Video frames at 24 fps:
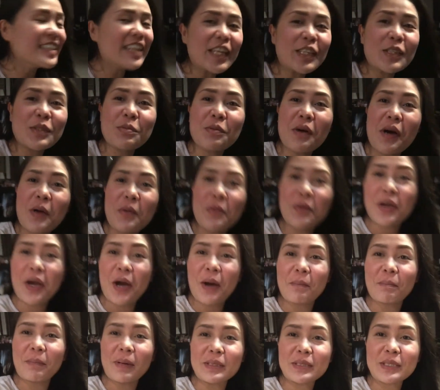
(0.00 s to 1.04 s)
That's why we
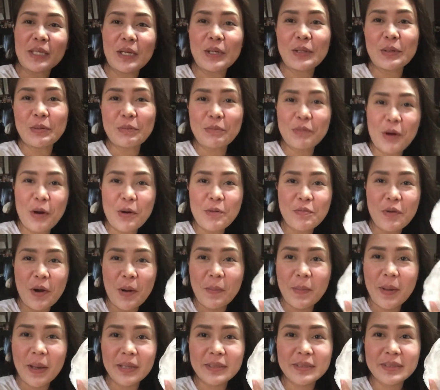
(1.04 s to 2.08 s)
have pasalubong
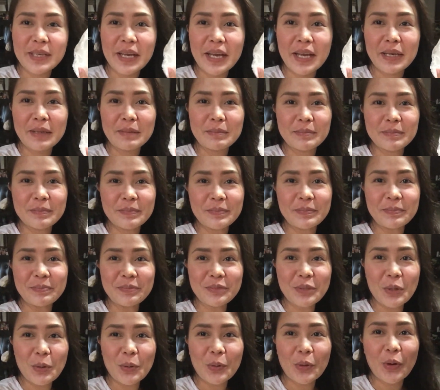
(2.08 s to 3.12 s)
from SM
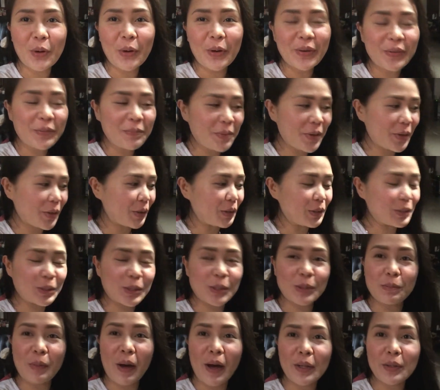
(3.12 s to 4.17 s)
Turon,
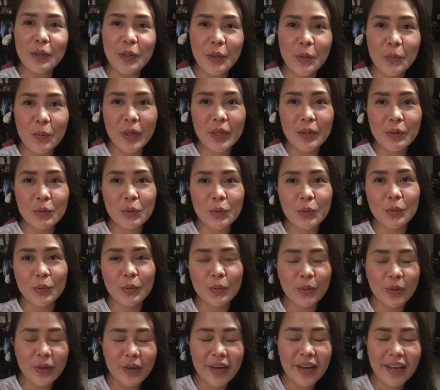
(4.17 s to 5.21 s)
because mother went
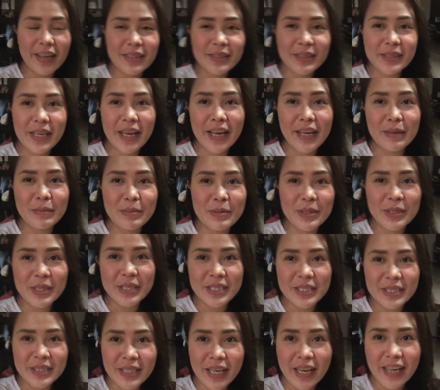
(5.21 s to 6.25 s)
to SM
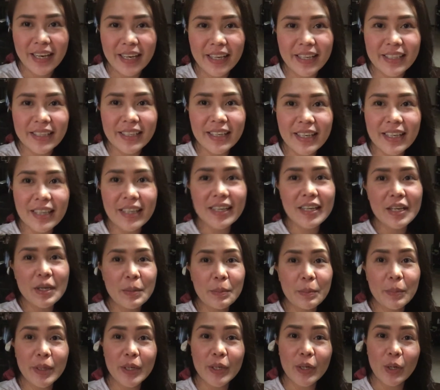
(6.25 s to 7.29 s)
Seaside,
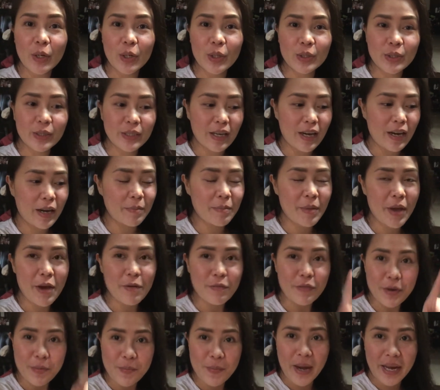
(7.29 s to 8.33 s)
because
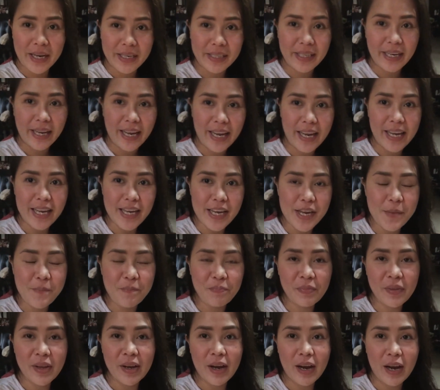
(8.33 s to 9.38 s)
every Monday
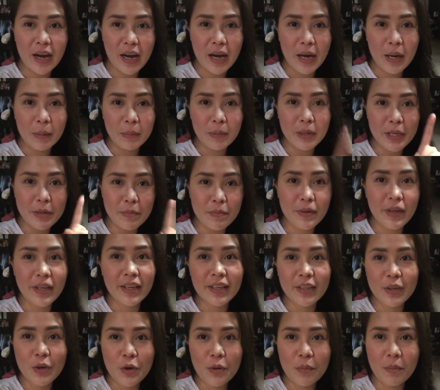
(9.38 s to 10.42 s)

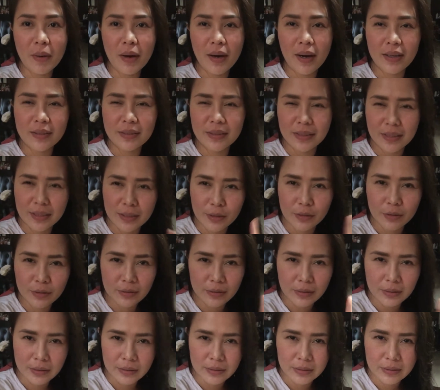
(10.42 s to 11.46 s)
libre yung mga senior
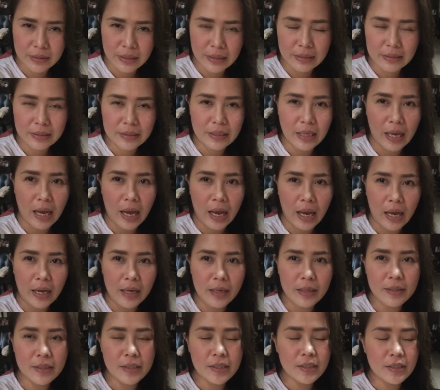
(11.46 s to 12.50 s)
citizens sa